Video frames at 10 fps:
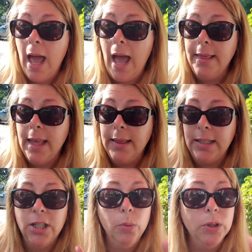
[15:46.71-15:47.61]
And then they
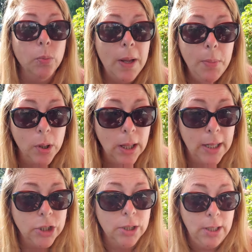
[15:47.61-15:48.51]
did it with the Rainbow
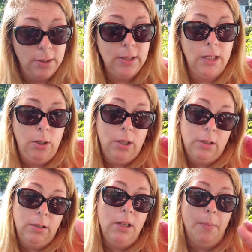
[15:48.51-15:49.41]
Collection. They said you
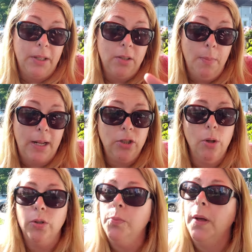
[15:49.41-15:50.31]
can, you know, mix and match
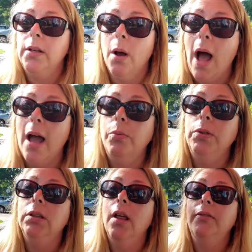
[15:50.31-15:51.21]
those. But no, I
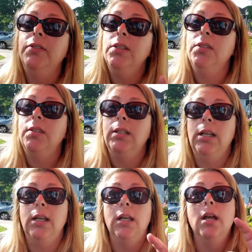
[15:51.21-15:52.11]
would love to
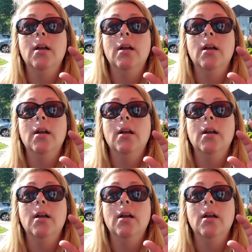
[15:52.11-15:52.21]
see